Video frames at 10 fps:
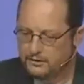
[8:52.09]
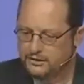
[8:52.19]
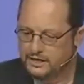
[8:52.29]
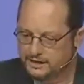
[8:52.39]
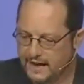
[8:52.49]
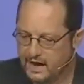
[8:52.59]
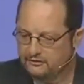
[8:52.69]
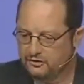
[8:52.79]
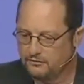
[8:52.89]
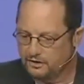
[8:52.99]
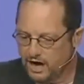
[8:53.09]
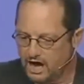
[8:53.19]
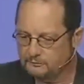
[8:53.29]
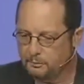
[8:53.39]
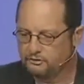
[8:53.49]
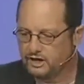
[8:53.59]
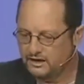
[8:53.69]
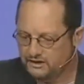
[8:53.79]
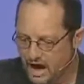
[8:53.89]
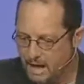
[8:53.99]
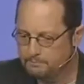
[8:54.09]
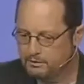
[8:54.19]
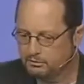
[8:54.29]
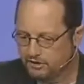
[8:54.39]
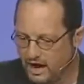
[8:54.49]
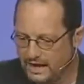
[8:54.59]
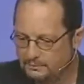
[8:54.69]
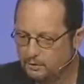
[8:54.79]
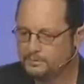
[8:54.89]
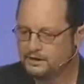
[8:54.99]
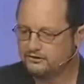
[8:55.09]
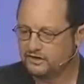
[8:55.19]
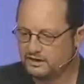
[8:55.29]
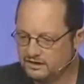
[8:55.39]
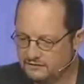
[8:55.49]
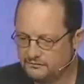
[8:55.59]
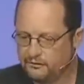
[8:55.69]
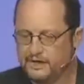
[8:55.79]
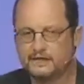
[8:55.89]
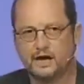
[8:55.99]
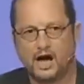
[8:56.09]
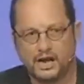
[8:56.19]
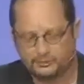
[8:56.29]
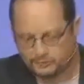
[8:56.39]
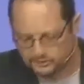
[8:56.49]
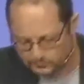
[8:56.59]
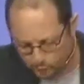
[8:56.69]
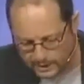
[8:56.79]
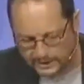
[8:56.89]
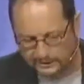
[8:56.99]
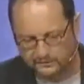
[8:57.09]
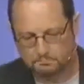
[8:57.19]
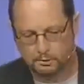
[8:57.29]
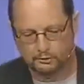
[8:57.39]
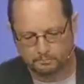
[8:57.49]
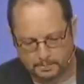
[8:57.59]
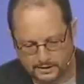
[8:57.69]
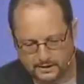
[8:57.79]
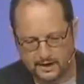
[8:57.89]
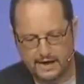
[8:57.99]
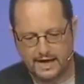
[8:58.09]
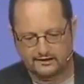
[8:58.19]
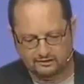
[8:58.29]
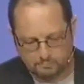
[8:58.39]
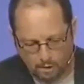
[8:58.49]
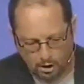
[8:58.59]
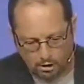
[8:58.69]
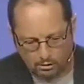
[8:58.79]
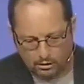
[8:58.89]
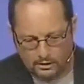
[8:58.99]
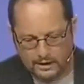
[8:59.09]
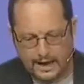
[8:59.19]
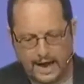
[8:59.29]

the accounts of the Gospels cannot be reliable because they differ in hundreds of ways, both big and small,